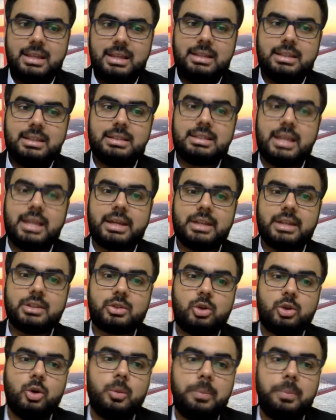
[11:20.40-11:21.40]
The second
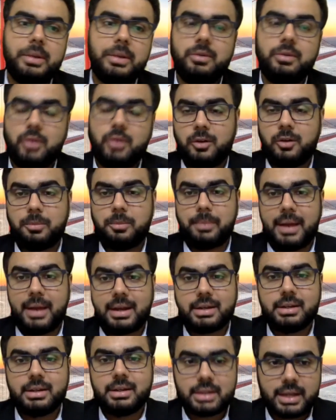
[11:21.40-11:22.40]
scope involved
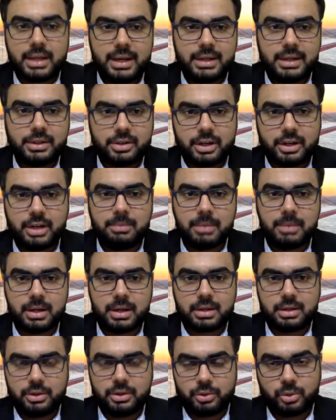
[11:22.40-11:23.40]
patent and trademark
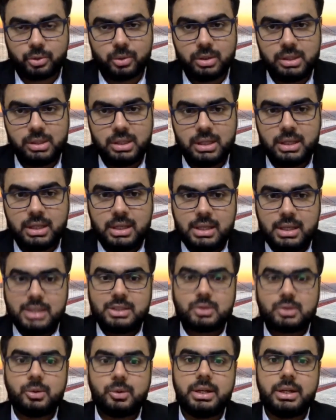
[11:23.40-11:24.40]
control.
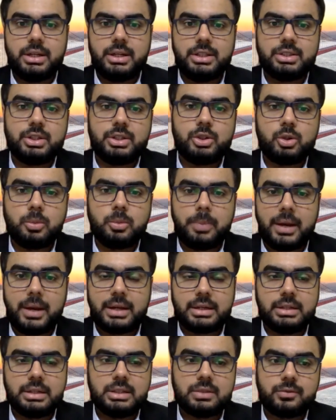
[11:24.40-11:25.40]
So in addition to
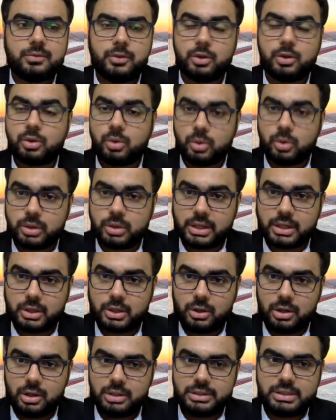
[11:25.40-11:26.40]
patents for core
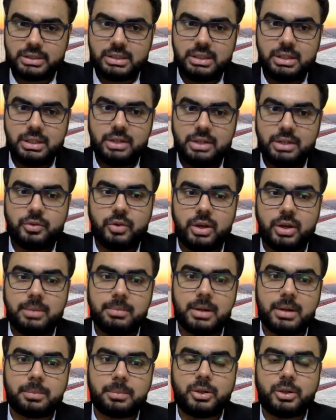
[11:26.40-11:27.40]
technology,
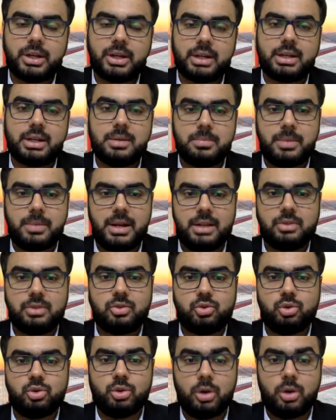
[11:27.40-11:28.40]
trademark protected brands
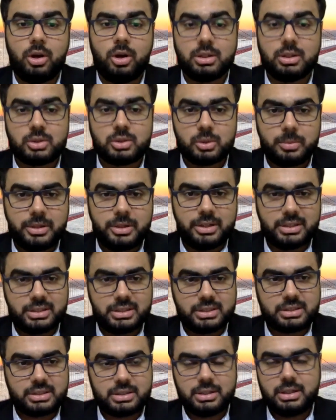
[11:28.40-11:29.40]
should also be
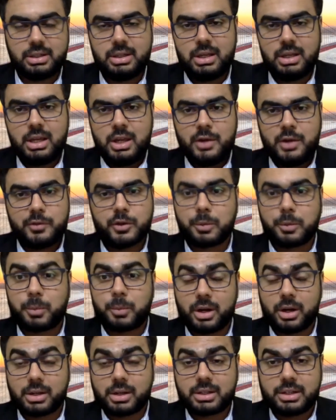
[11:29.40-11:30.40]
registered for
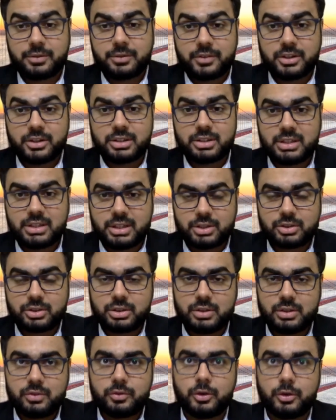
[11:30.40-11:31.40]
product
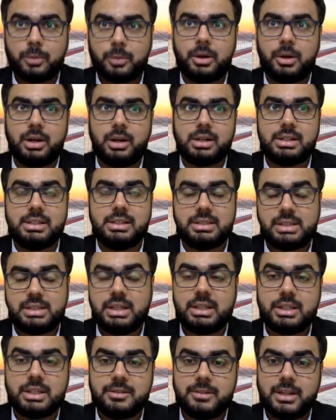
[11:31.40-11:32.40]
differentiation, for product
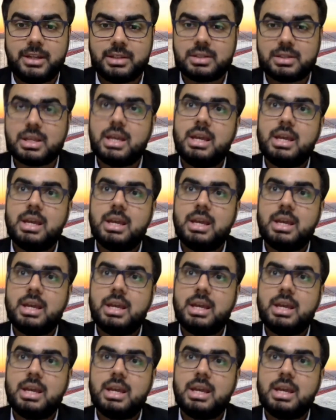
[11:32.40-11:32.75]
distinctiveness,